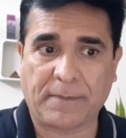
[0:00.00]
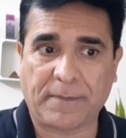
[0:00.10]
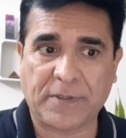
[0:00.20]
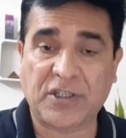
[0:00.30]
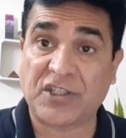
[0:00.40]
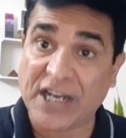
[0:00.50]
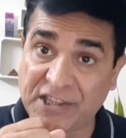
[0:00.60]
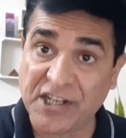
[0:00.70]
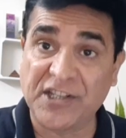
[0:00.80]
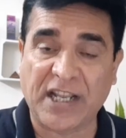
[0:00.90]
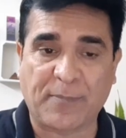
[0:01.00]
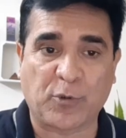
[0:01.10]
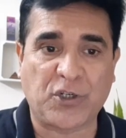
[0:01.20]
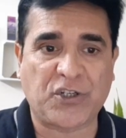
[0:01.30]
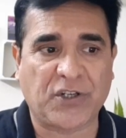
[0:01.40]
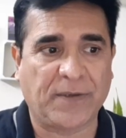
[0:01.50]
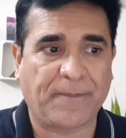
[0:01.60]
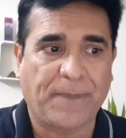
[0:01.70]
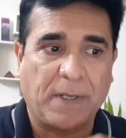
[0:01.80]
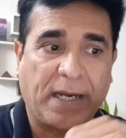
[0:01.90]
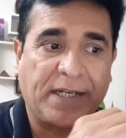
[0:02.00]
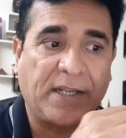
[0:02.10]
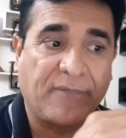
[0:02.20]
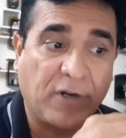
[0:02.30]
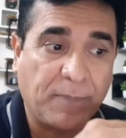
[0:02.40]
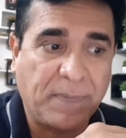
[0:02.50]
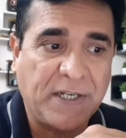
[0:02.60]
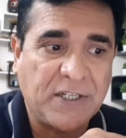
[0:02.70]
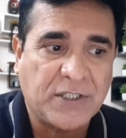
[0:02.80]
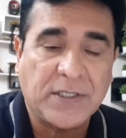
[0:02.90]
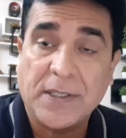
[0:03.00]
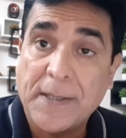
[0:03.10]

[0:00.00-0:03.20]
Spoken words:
strengthen their position at their workplace.